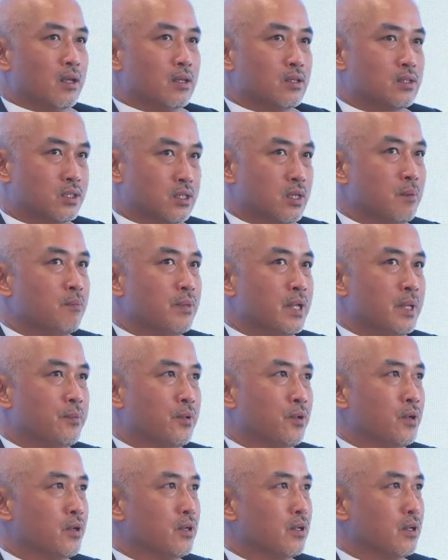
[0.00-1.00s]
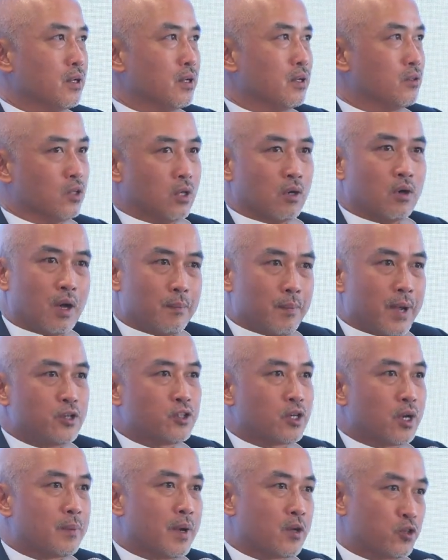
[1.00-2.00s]
Simply put, I
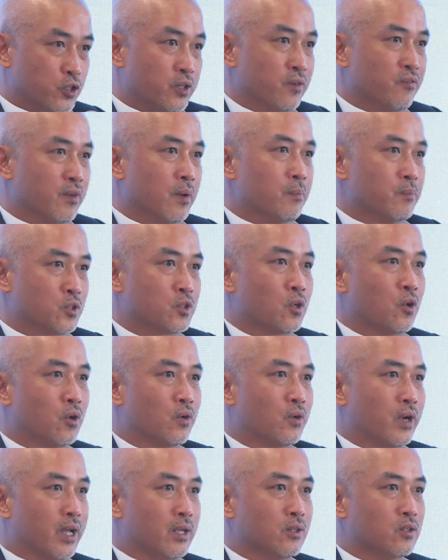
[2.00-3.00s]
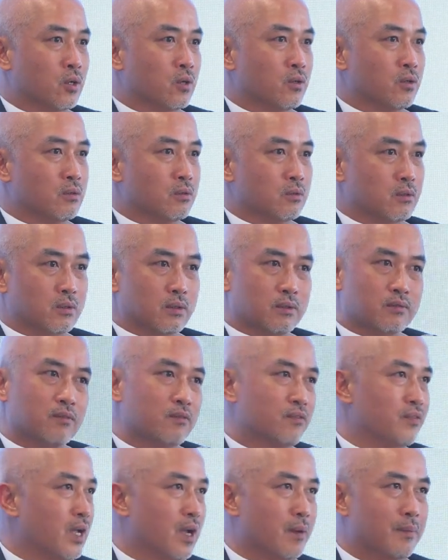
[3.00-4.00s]
mentioned about ship from store, right? So
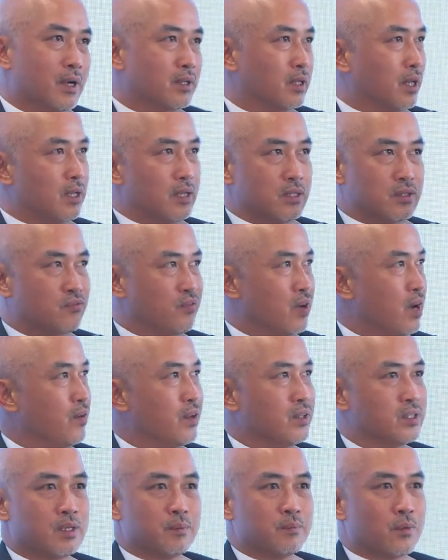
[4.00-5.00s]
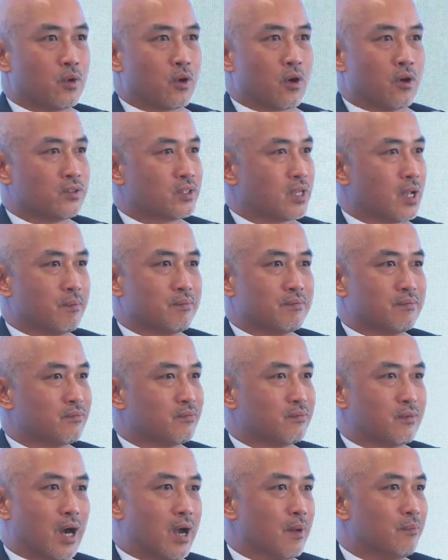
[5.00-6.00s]
think about that. It's very simple concept.
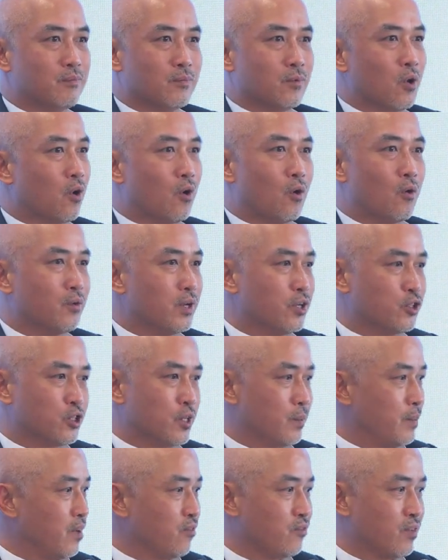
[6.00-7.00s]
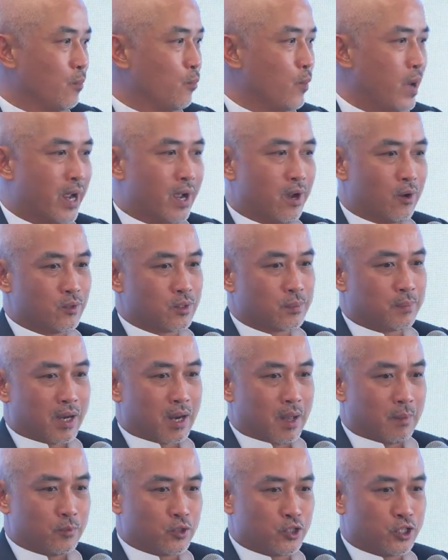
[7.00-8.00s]
I'm not only shipping from warehouse,
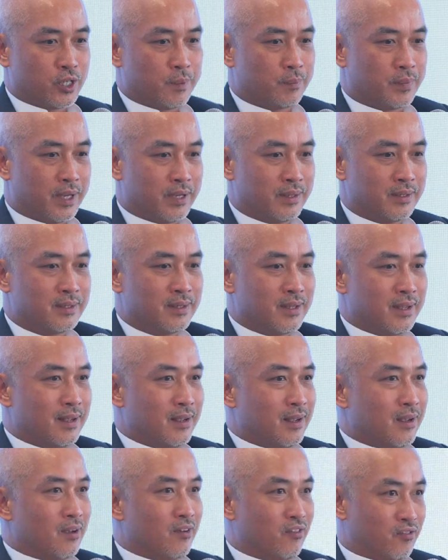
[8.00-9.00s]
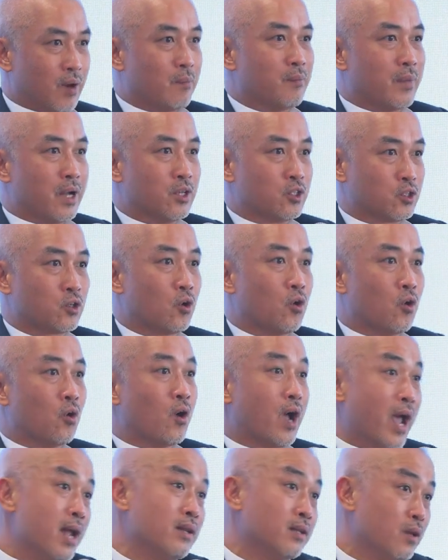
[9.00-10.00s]
but I'm shipping from my
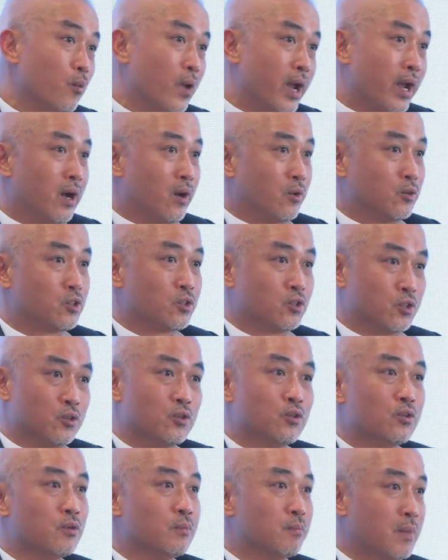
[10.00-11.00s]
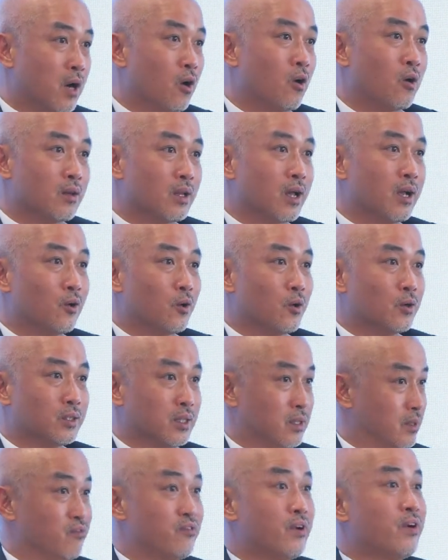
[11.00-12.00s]
store and the warehouse to my online
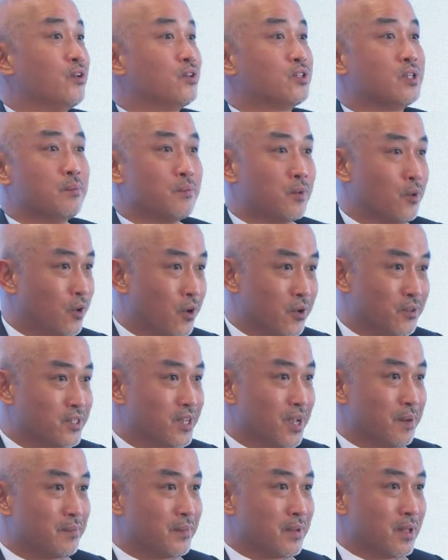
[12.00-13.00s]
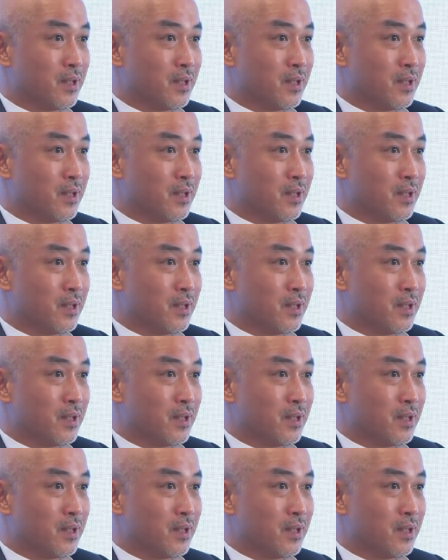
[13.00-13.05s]
order. Very simple concept.